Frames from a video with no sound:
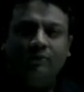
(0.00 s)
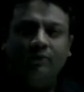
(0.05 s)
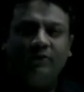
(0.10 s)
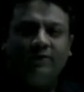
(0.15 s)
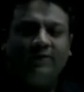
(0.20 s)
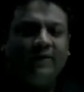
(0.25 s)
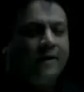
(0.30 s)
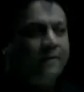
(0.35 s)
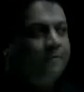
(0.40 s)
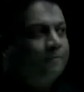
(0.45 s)

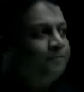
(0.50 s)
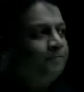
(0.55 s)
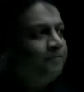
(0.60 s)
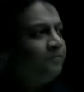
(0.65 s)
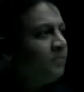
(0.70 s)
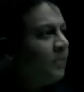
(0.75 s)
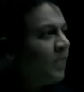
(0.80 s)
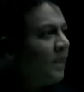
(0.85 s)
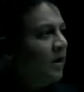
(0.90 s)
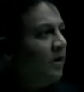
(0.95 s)
See,
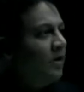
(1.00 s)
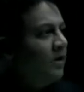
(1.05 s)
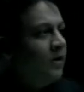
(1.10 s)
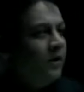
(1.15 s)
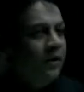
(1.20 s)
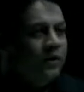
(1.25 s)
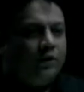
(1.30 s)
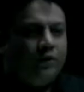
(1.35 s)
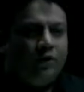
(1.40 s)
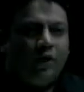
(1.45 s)

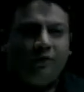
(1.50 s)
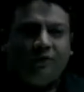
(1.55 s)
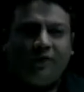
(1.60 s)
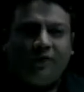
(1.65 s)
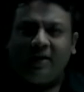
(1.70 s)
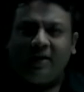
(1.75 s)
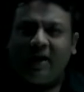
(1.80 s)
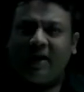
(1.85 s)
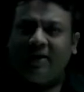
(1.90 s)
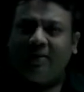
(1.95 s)
you have
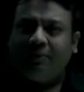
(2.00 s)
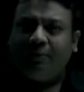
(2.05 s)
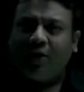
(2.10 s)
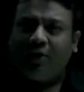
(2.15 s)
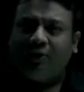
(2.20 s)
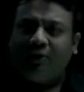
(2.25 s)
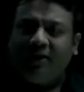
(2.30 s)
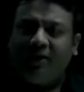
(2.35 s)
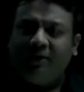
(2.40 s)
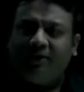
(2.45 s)
that the
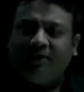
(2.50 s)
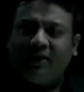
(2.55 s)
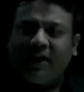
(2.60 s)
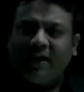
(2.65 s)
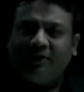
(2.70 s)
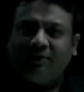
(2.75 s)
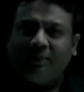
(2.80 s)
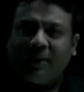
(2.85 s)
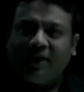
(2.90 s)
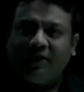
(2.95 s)
profit is
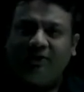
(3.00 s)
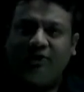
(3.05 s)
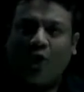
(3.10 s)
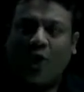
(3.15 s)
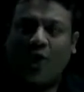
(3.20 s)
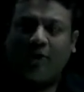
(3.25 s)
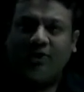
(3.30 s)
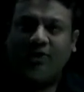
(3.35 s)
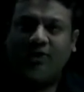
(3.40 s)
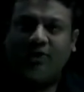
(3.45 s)
sales minus
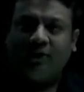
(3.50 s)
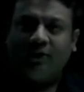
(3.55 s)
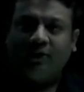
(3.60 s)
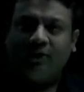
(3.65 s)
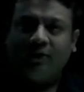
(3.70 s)
cost.